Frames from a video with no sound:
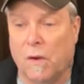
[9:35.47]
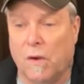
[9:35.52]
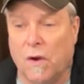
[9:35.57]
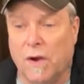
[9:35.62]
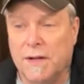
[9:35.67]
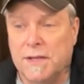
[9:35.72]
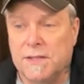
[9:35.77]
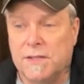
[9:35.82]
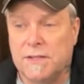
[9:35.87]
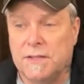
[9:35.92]

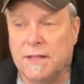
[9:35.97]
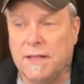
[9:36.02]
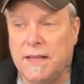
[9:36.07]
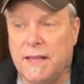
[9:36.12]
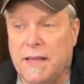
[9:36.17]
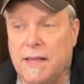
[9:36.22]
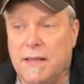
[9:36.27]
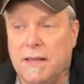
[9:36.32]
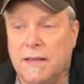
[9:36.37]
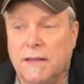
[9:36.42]

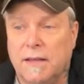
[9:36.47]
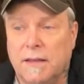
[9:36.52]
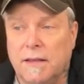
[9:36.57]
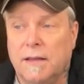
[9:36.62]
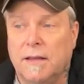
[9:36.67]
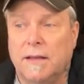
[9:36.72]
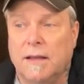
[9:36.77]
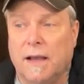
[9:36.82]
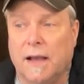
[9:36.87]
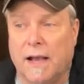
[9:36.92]
Honestly,
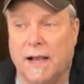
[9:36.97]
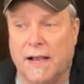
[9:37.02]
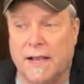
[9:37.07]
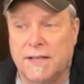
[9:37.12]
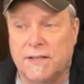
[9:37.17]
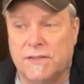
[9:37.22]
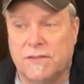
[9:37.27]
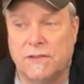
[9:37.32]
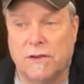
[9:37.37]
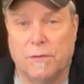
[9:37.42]

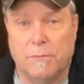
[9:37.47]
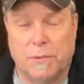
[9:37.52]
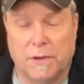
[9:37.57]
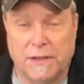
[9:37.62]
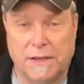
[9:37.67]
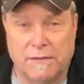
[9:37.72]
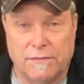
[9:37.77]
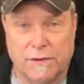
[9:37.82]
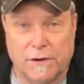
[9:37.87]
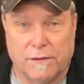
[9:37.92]
I still
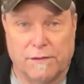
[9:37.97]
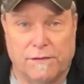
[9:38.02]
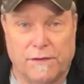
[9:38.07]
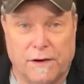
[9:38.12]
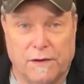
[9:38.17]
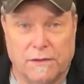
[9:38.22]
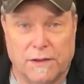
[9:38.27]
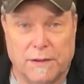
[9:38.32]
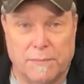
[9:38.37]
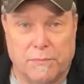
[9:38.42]
believe they're
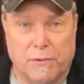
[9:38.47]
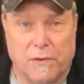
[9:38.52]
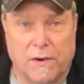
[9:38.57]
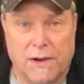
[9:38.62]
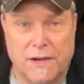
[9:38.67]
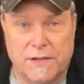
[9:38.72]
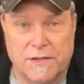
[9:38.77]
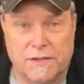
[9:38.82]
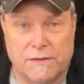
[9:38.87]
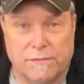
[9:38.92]
fairly
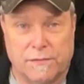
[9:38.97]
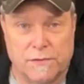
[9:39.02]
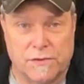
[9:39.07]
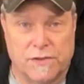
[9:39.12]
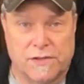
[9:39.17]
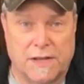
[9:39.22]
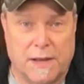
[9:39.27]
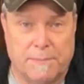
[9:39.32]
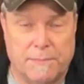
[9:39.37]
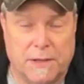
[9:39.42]
priced for
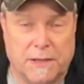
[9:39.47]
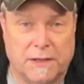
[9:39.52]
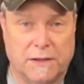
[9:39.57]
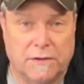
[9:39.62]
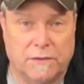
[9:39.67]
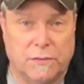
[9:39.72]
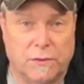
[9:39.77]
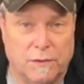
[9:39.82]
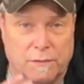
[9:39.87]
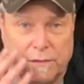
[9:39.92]
stepping
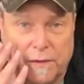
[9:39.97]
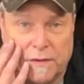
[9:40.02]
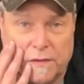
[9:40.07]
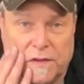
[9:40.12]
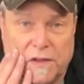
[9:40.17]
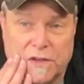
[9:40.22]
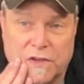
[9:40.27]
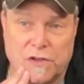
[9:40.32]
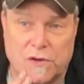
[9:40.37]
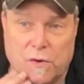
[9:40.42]
into a
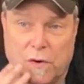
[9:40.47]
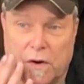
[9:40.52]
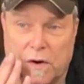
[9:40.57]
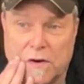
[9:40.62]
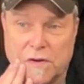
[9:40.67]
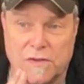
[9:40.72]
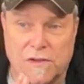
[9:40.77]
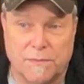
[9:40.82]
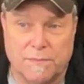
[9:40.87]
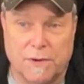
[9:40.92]
vintage
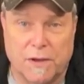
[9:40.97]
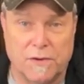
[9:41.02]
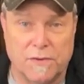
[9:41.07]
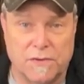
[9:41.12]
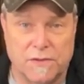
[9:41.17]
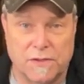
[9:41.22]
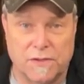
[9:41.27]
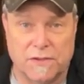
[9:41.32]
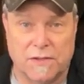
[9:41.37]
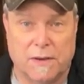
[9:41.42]
car as
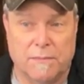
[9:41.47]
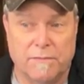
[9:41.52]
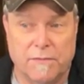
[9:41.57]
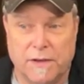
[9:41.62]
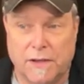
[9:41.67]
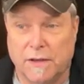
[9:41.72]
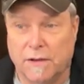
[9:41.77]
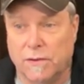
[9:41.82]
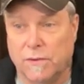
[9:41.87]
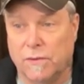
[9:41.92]
opposed to some
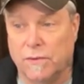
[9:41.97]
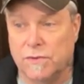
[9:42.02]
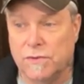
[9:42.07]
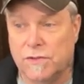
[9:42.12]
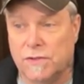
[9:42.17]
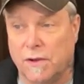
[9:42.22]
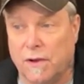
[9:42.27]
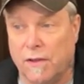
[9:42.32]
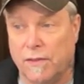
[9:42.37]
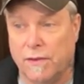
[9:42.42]

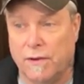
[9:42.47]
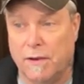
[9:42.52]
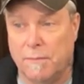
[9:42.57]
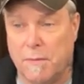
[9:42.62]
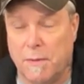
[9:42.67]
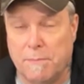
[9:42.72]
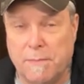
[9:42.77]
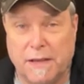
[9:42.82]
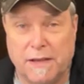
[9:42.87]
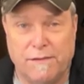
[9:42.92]
vehicles, although
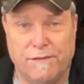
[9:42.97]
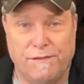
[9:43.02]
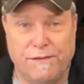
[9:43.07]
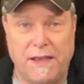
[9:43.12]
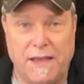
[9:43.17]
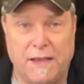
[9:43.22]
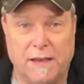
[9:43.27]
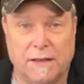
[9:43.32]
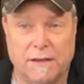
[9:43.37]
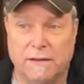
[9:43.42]
I'm a big
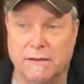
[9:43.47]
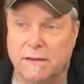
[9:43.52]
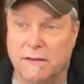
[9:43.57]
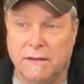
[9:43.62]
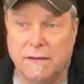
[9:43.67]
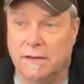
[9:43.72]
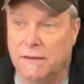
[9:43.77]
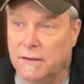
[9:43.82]
fan